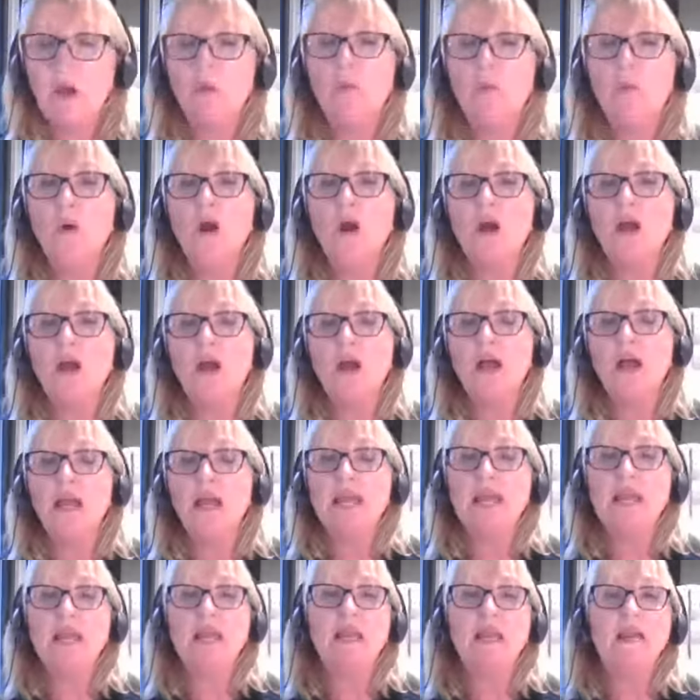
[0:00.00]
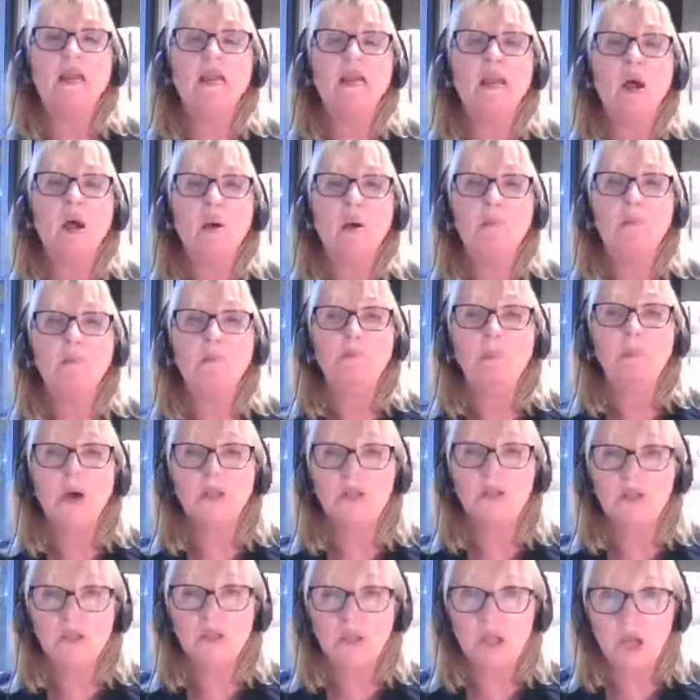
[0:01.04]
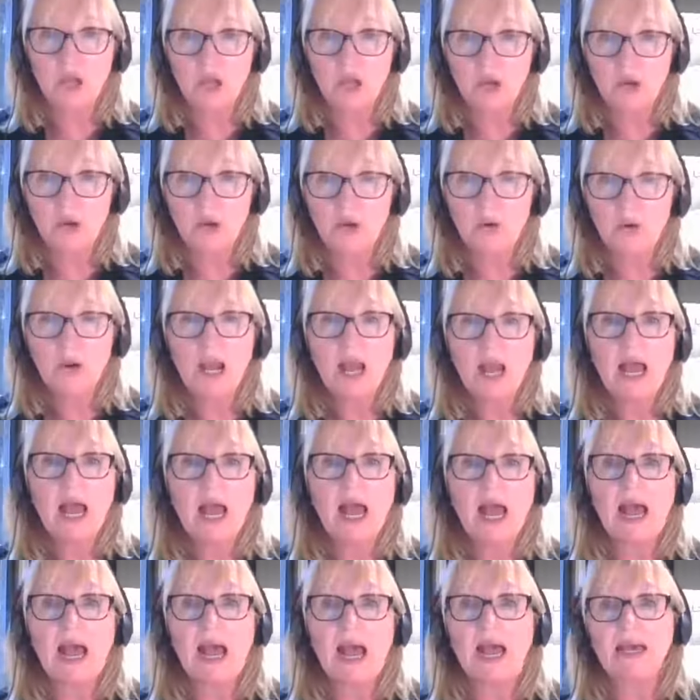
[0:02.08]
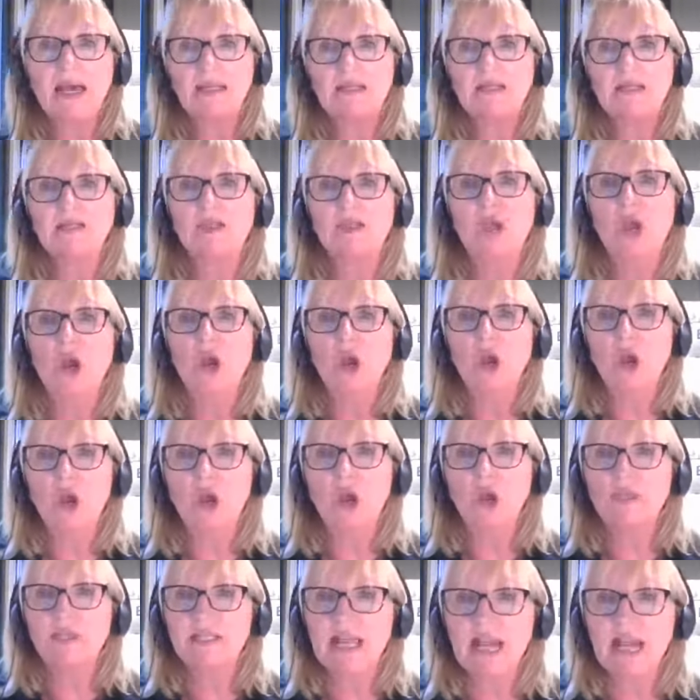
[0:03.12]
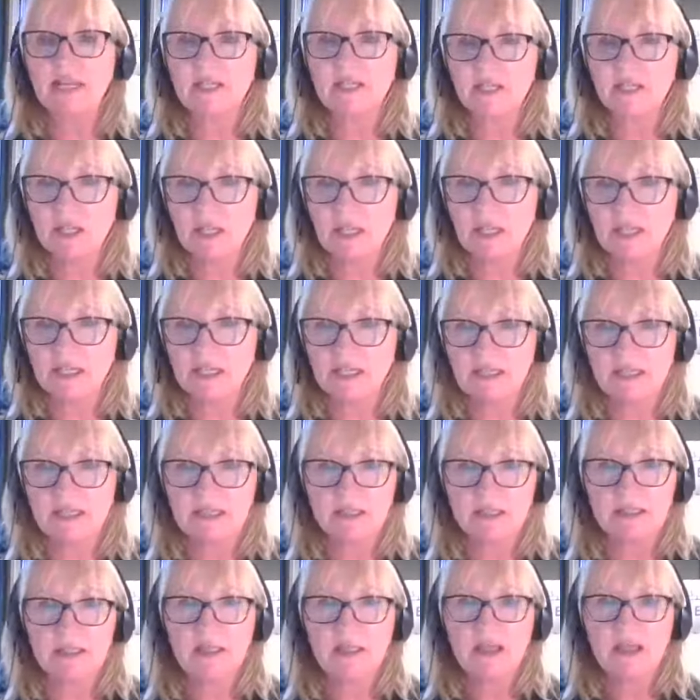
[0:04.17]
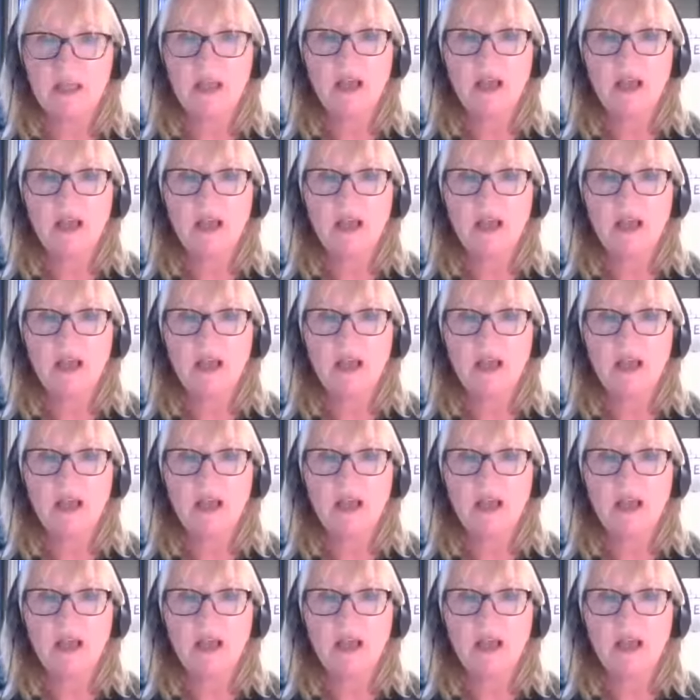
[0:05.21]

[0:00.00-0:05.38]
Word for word: were in Moscow and Los Angeles.